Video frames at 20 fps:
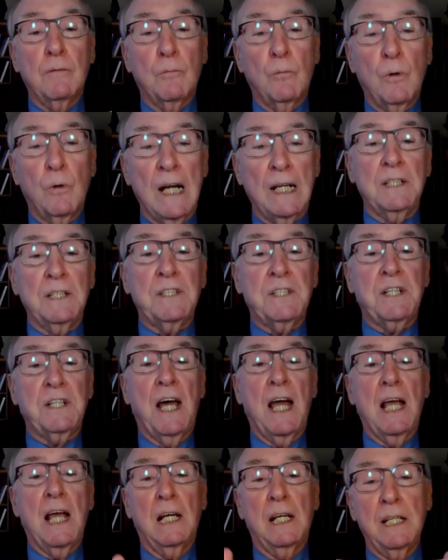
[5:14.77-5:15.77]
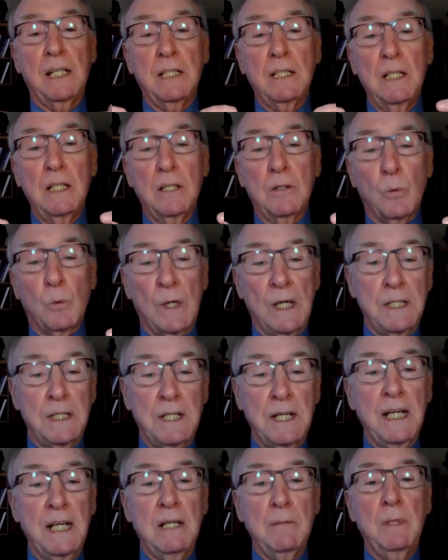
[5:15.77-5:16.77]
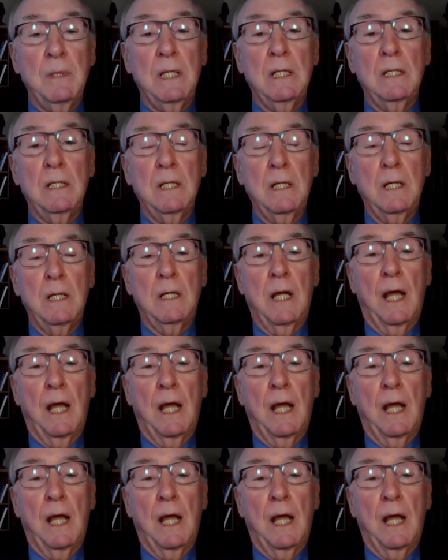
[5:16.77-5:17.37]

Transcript: reconciling, redeeming,